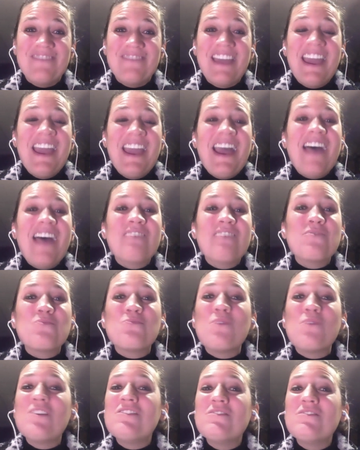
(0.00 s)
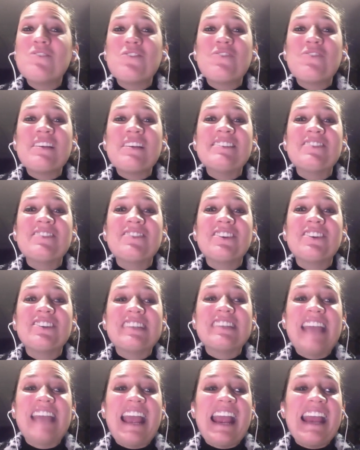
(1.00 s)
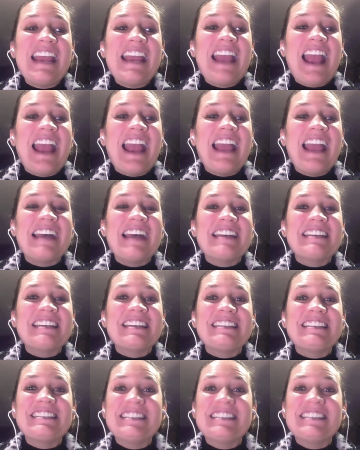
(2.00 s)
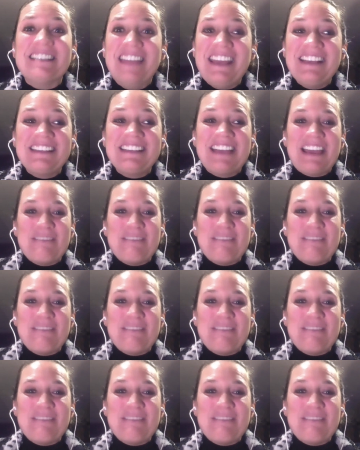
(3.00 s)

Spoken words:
Have a wonderful rest of your day, and until next time.